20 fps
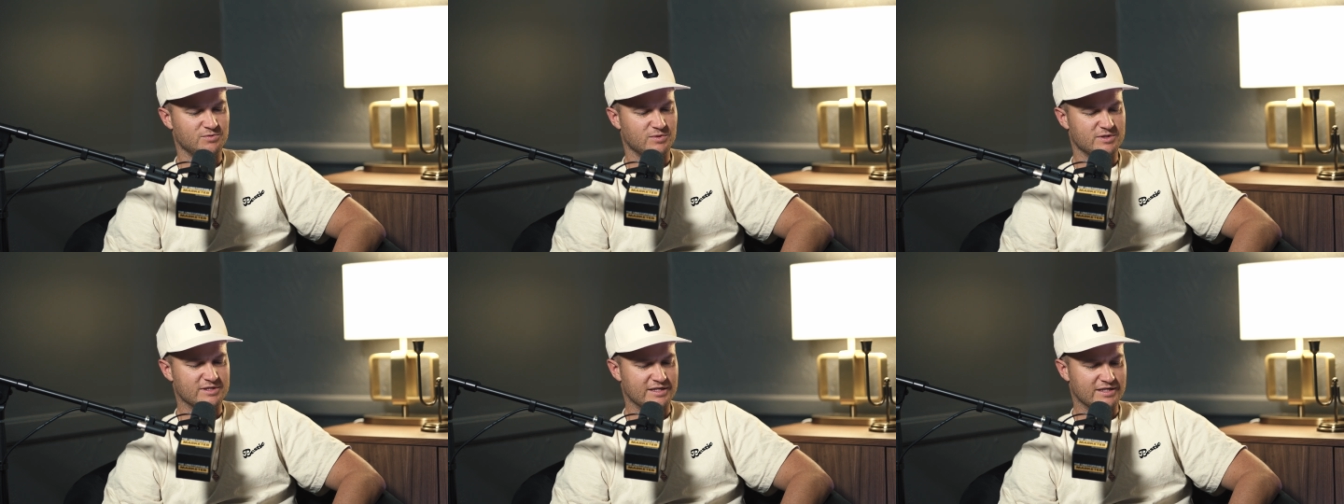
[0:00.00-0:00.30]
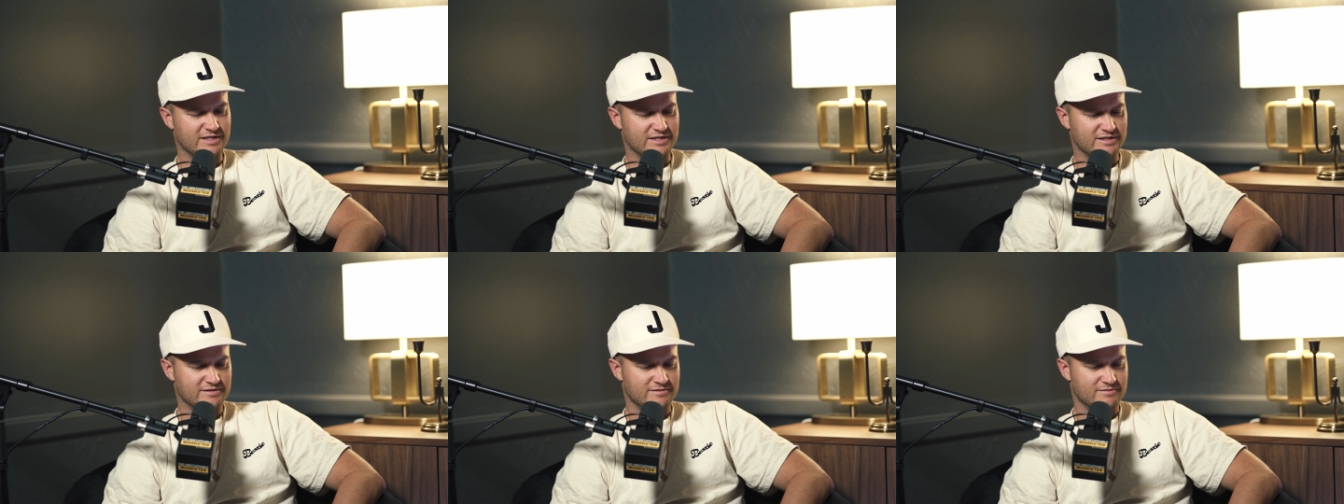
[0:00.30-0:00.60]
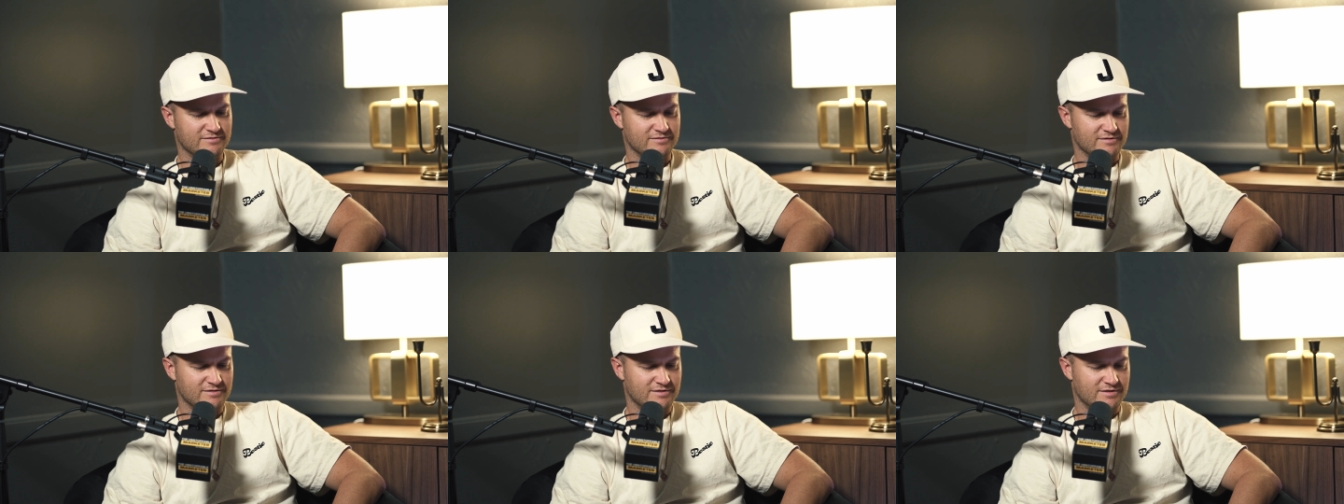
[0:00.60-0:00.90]
Was it
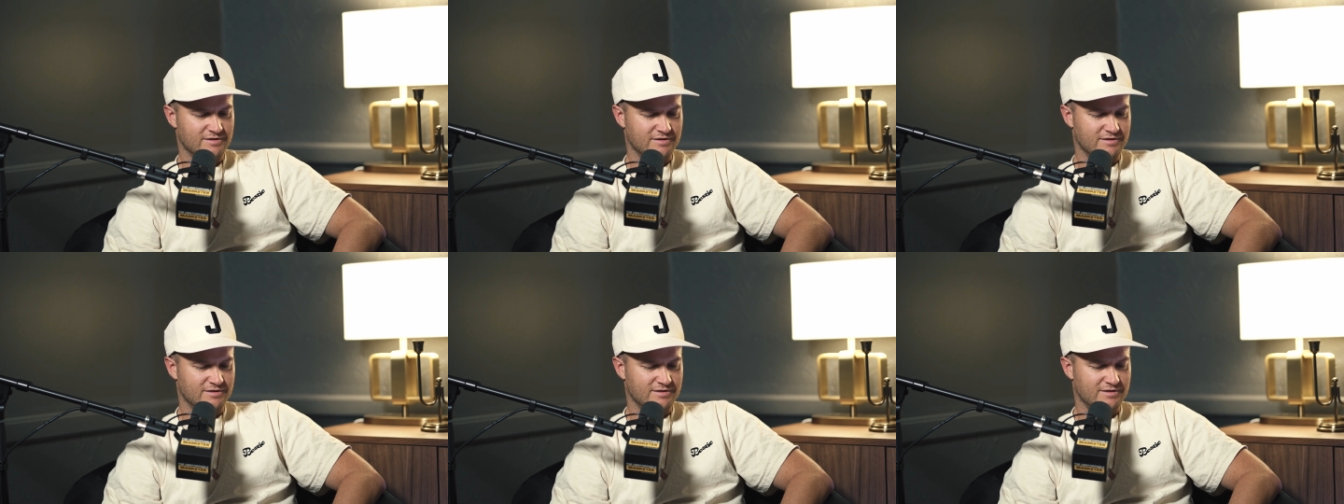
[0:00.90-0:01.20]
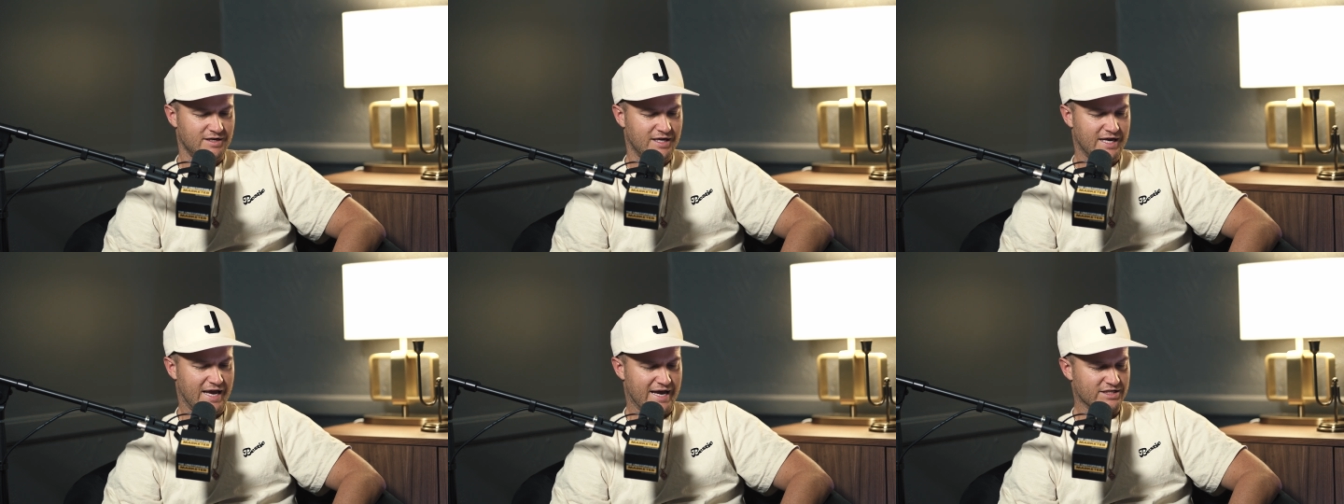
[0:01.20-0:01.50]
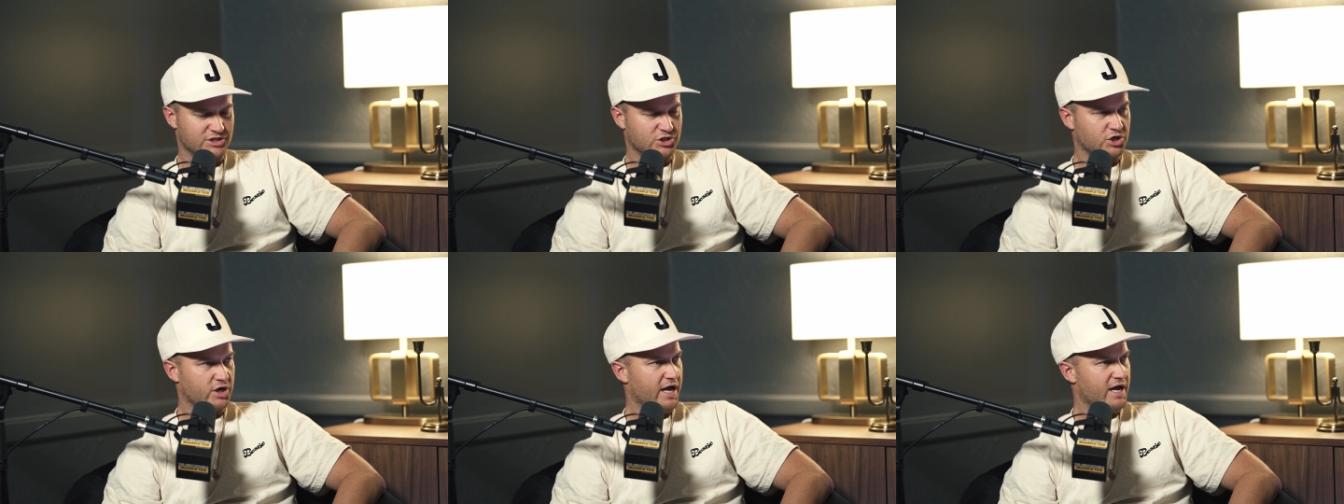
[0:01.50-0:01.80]

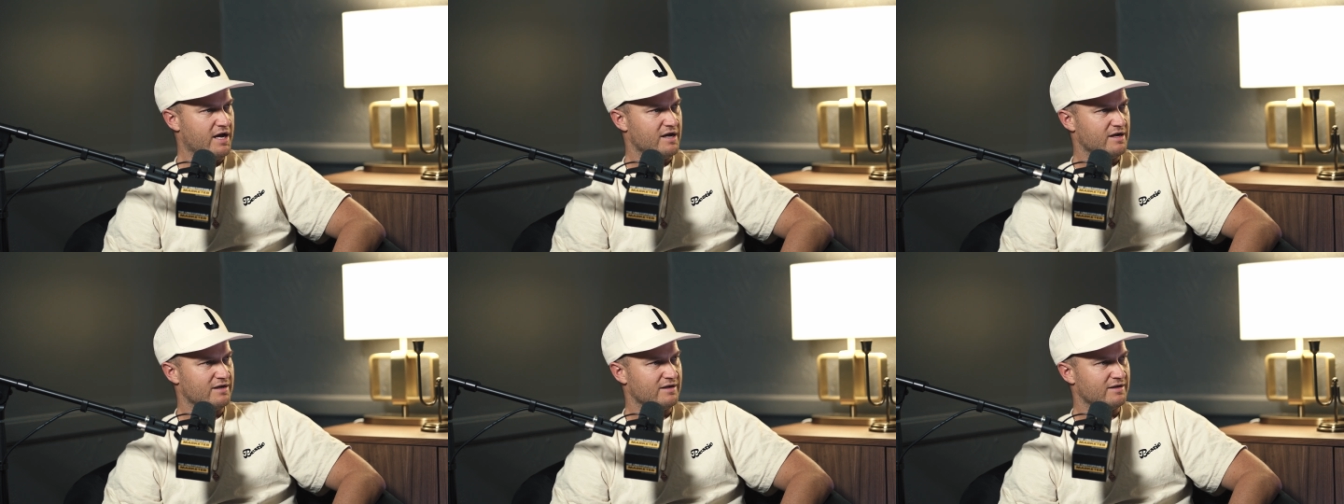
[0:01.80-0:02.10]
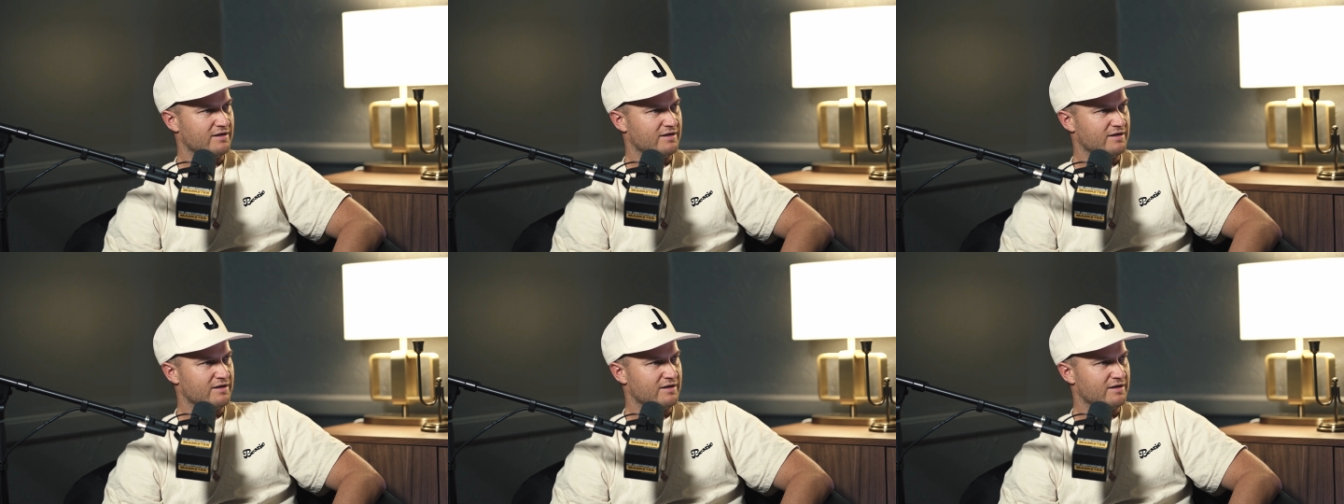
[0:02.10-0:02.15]
yesterday?